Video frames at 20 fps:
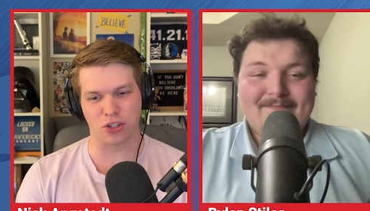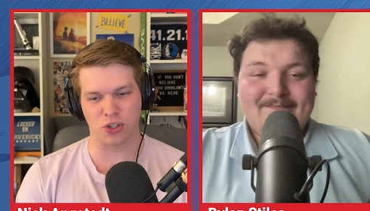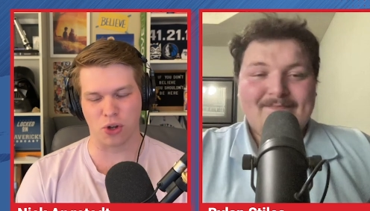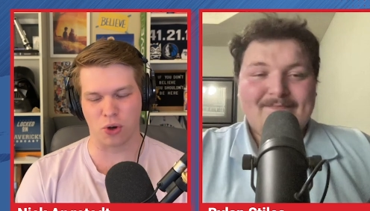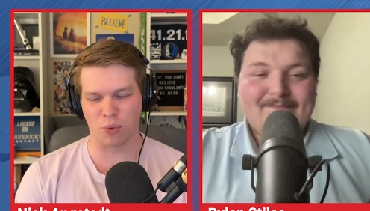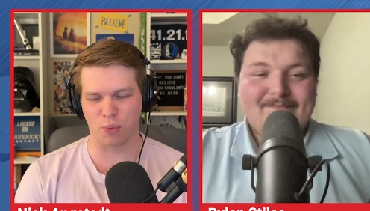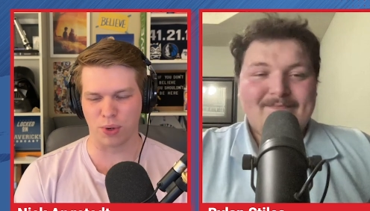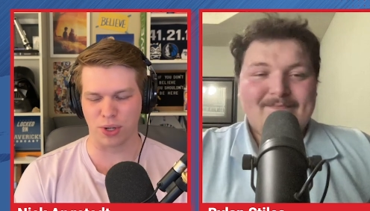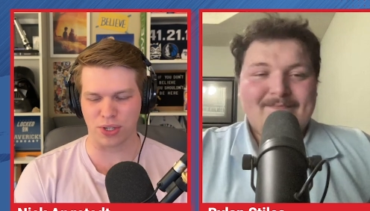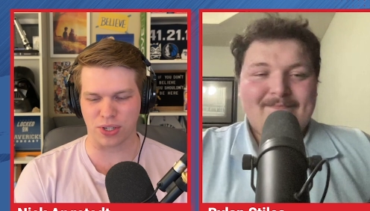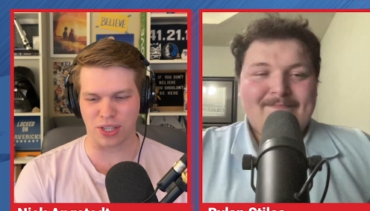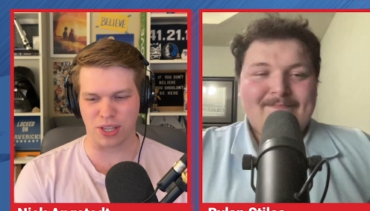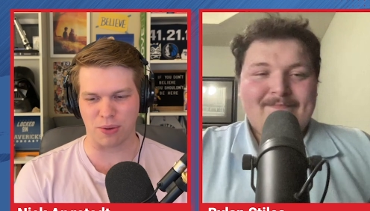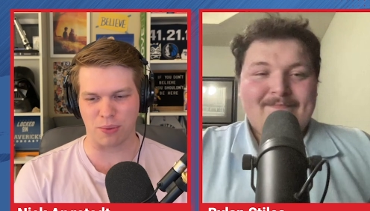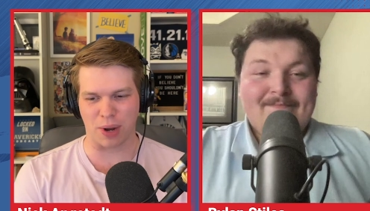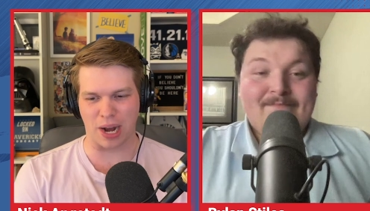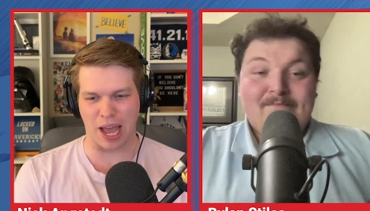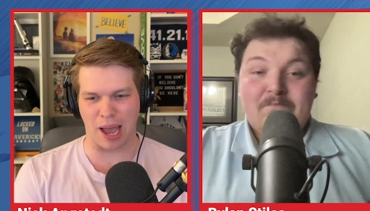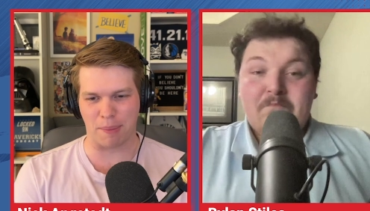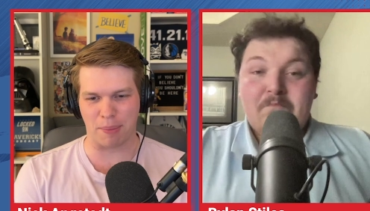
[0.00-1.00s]
Speaker 1: so we'll see
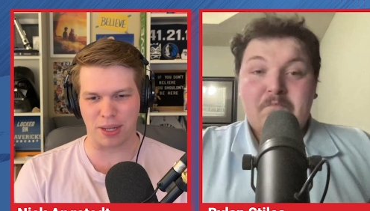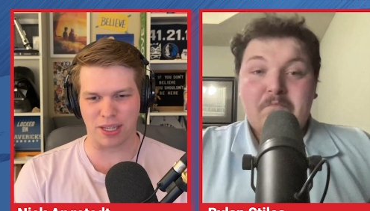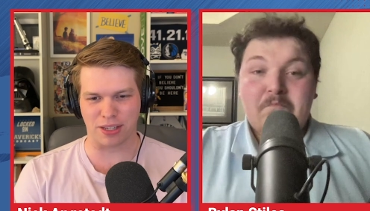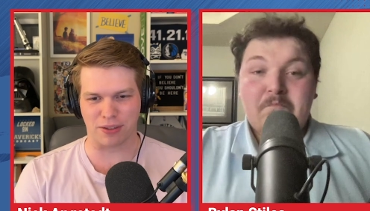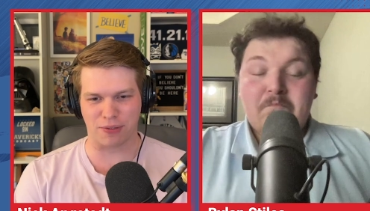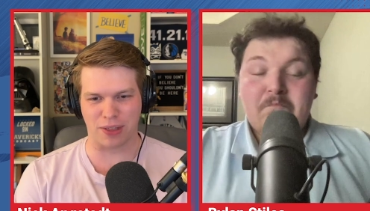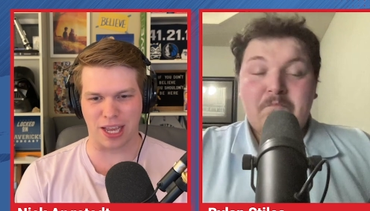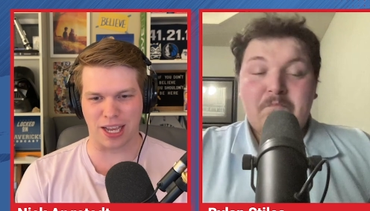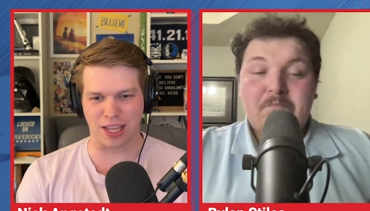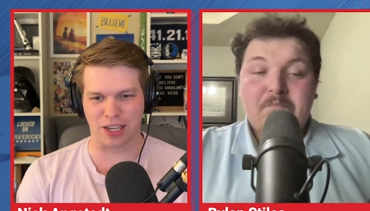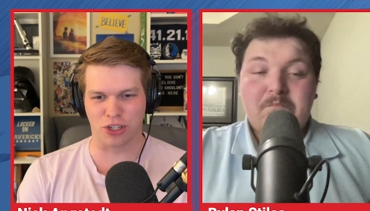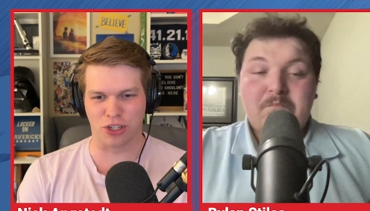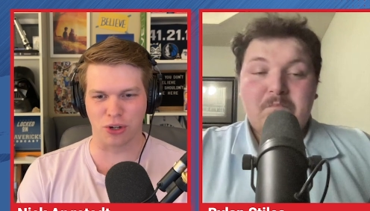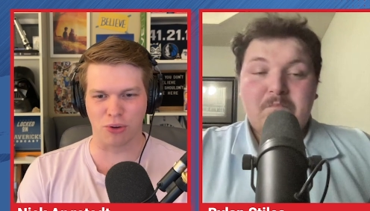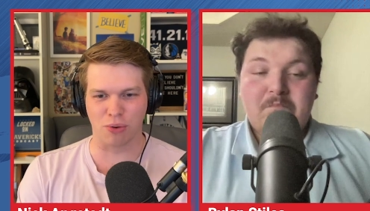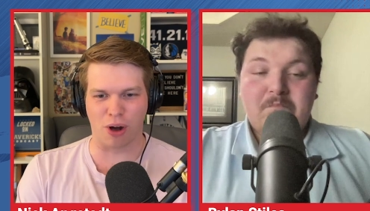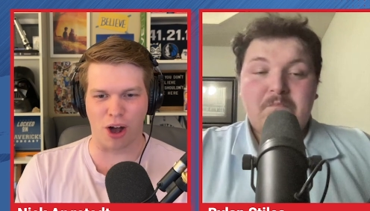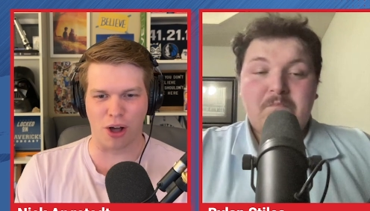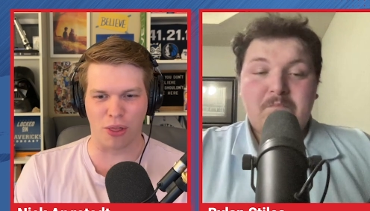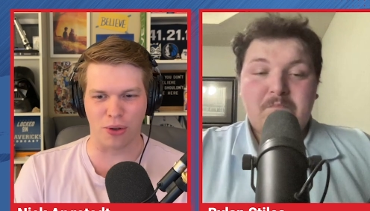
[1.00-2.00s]
what happens if they can
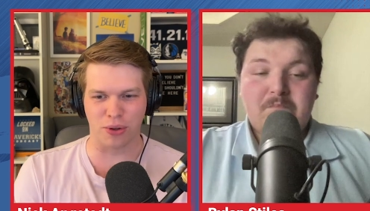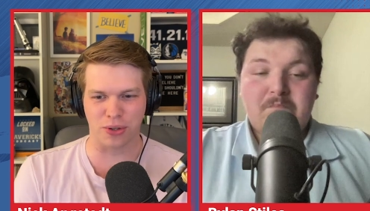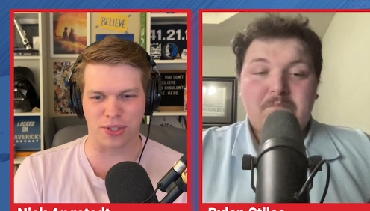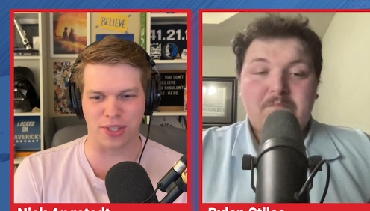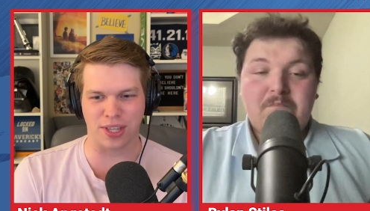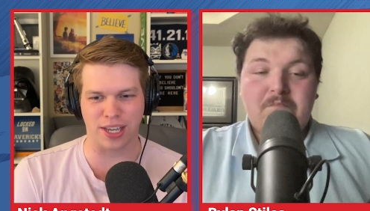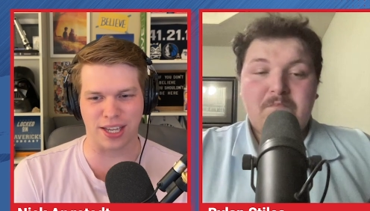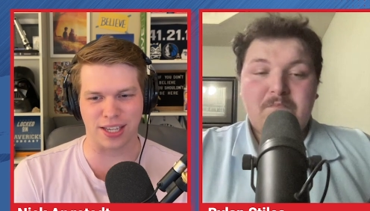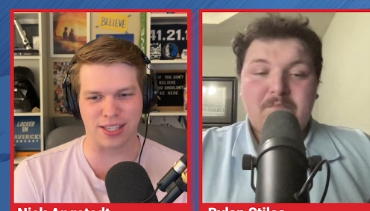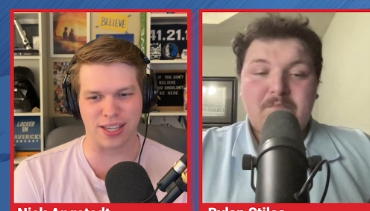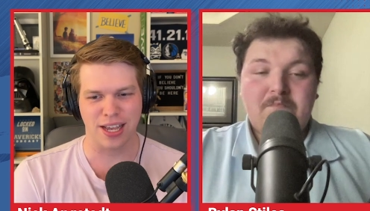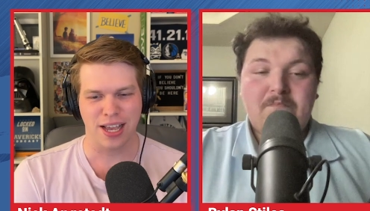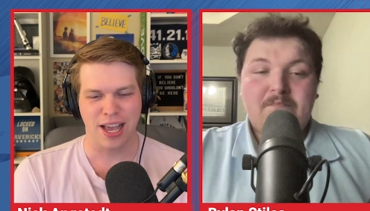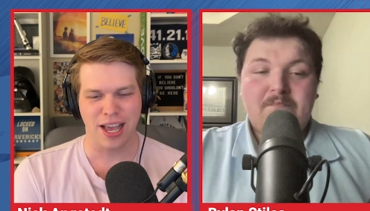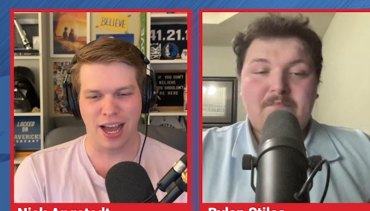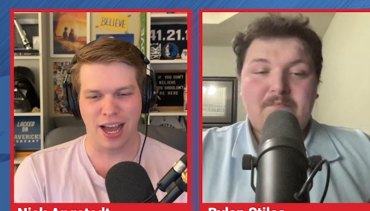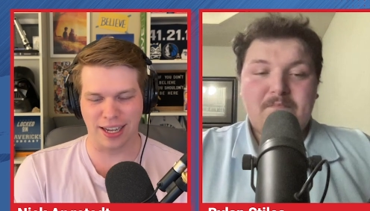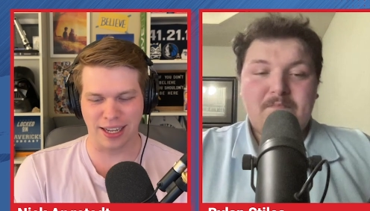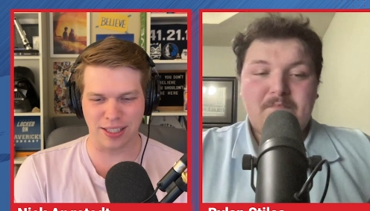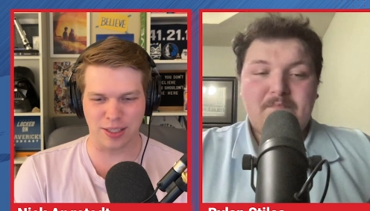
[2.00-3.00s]
do all those things
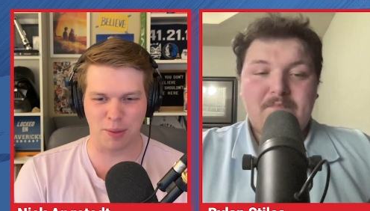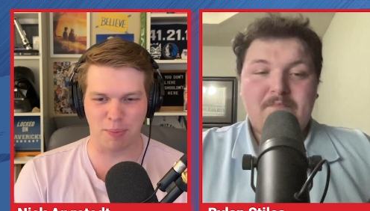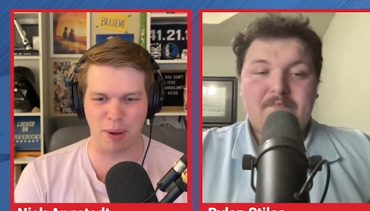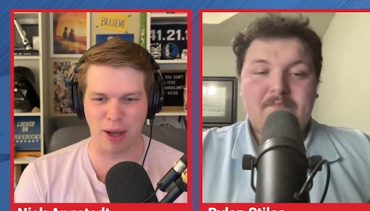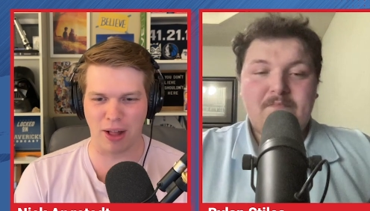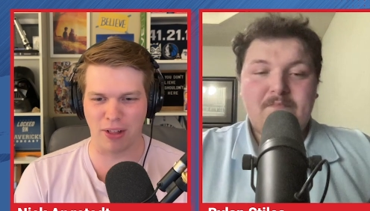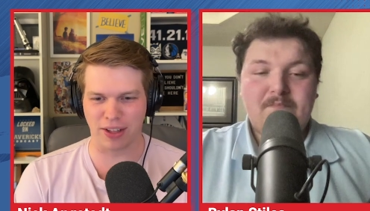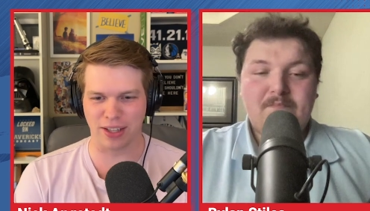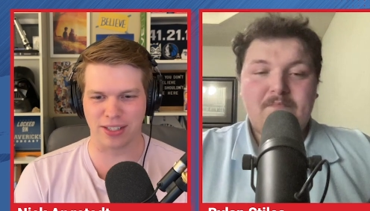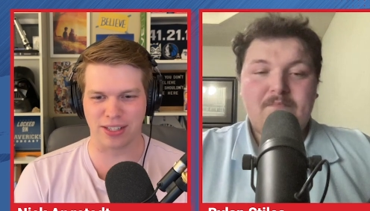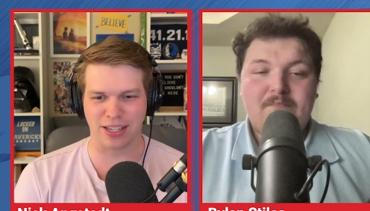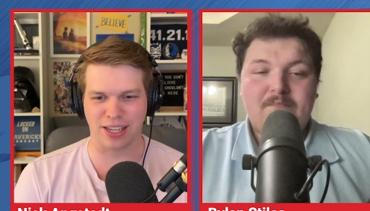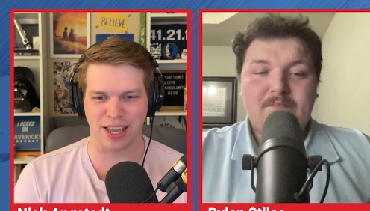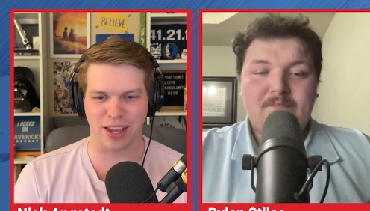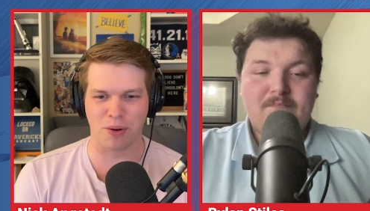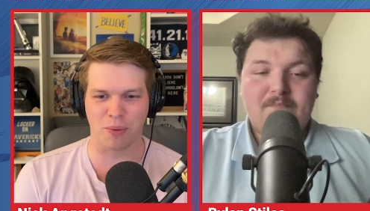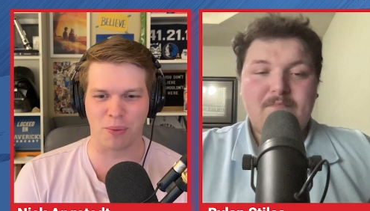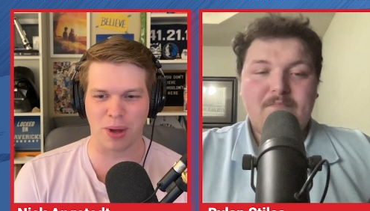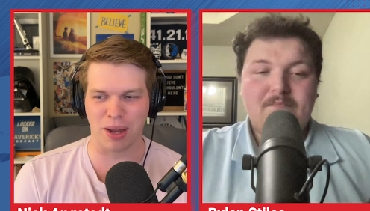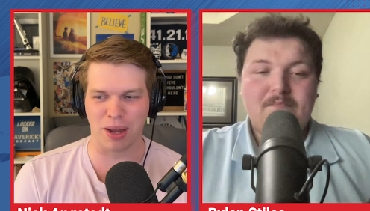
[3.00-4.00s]
against the Pelicans to
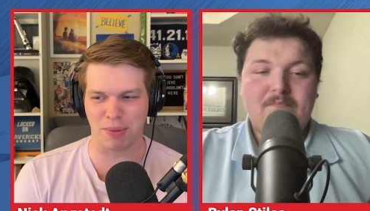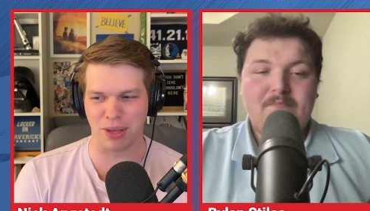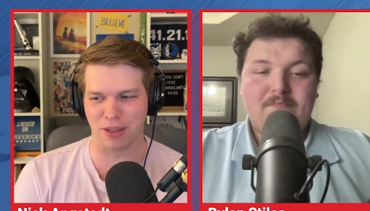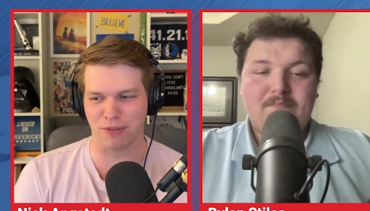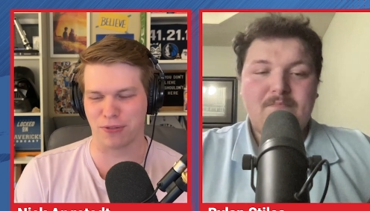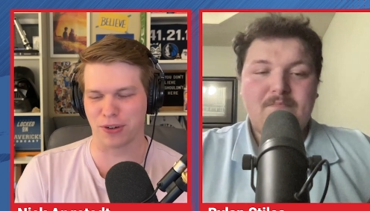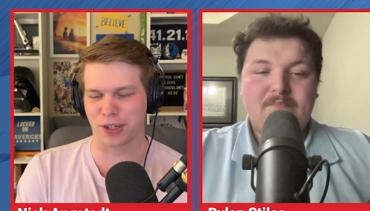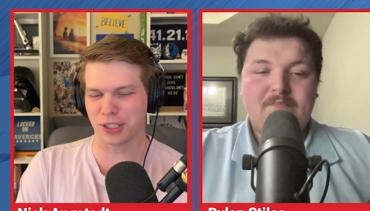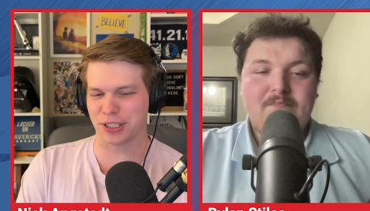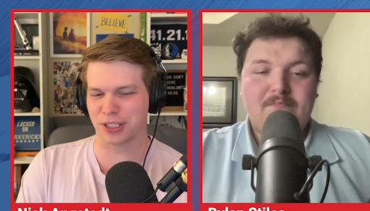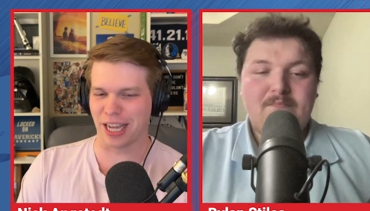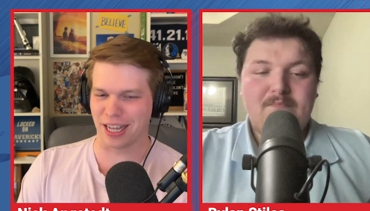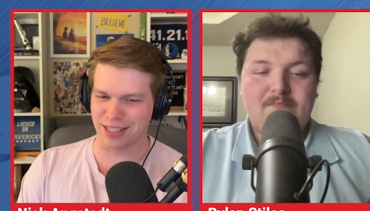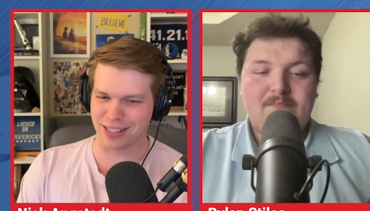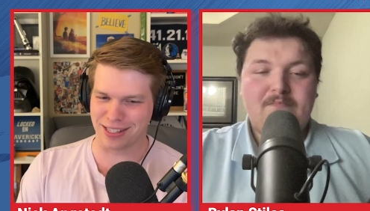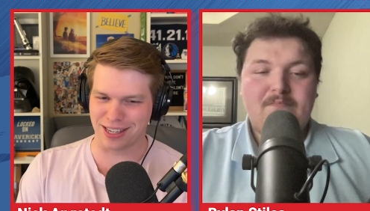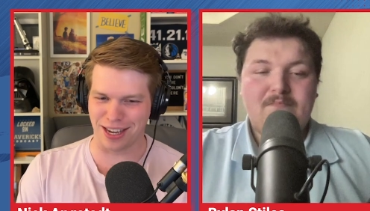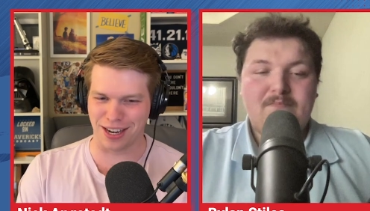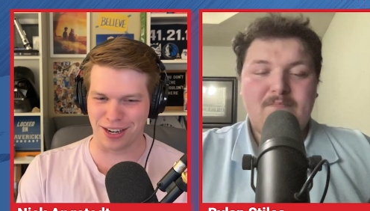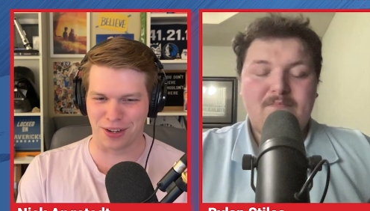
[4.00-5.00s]
get a win, be the first ten
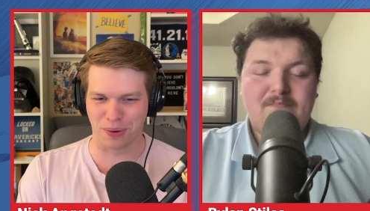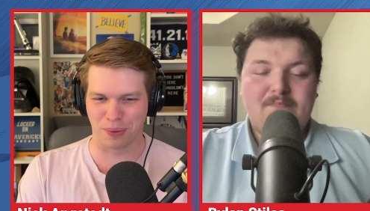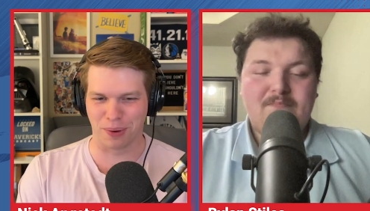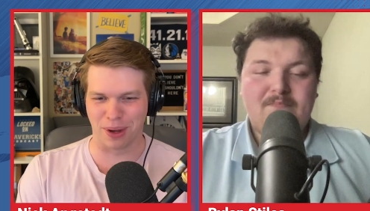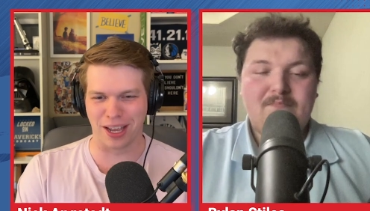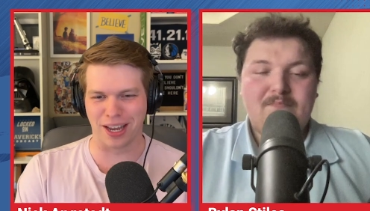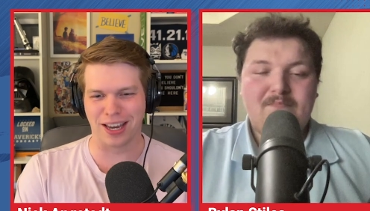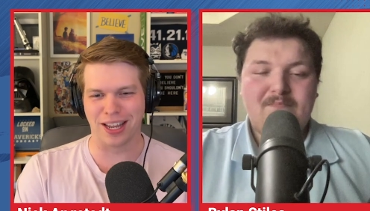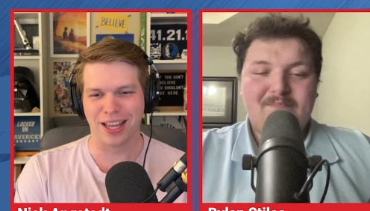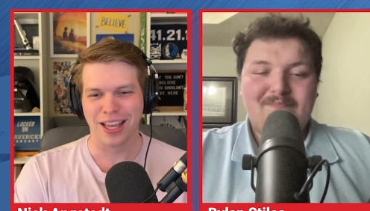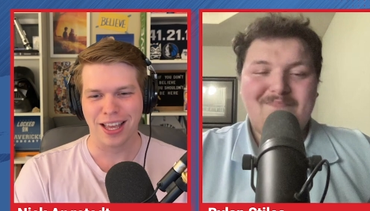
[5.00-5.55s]
seed to win